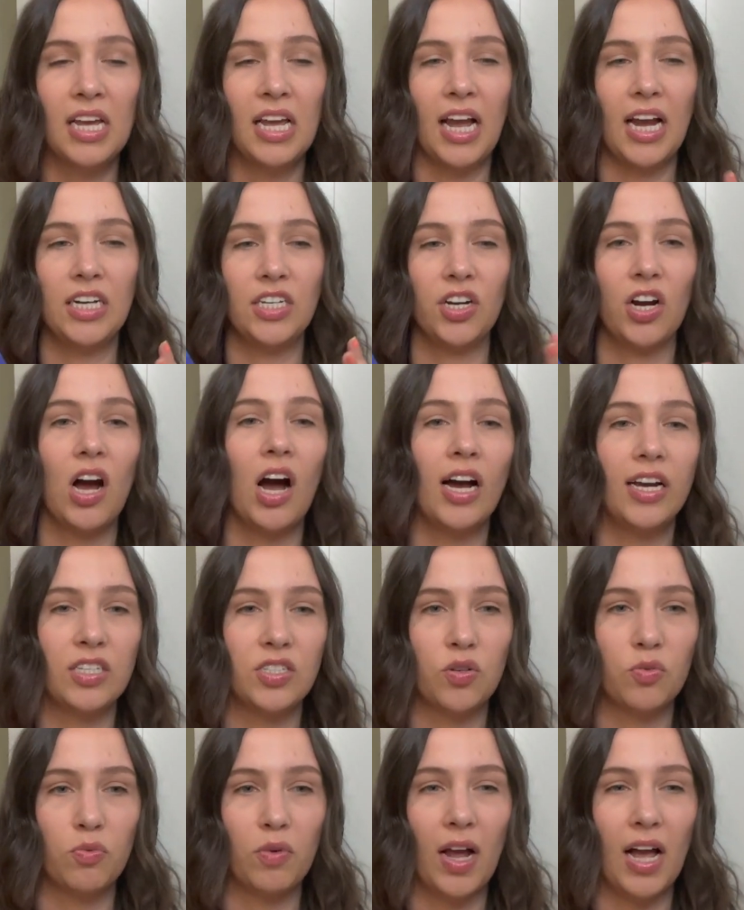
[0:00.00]
and your eyes
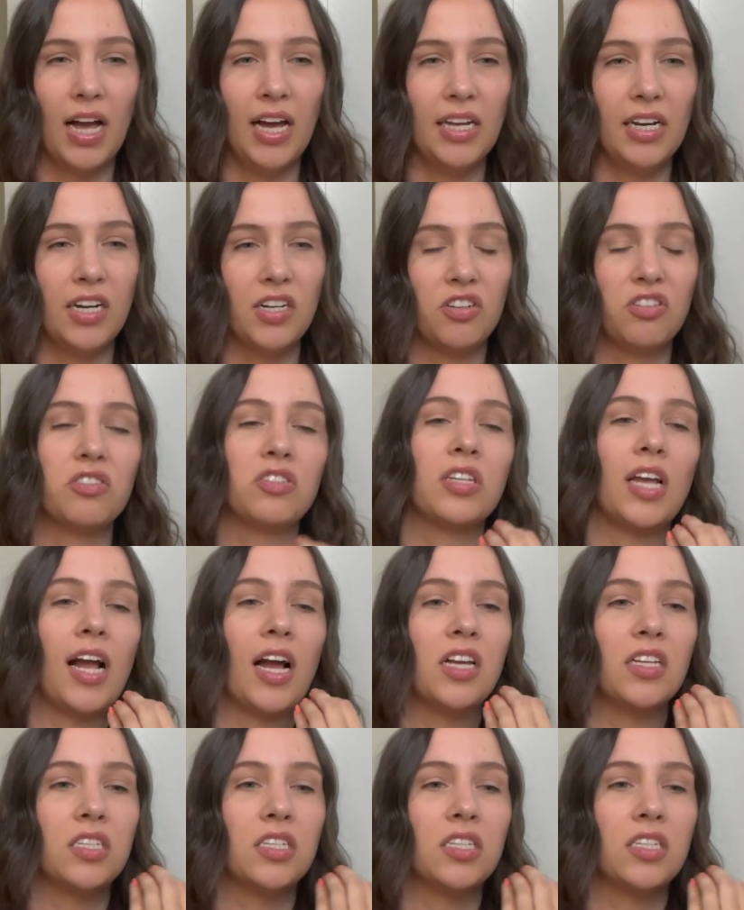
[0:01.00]
are red and you're just like a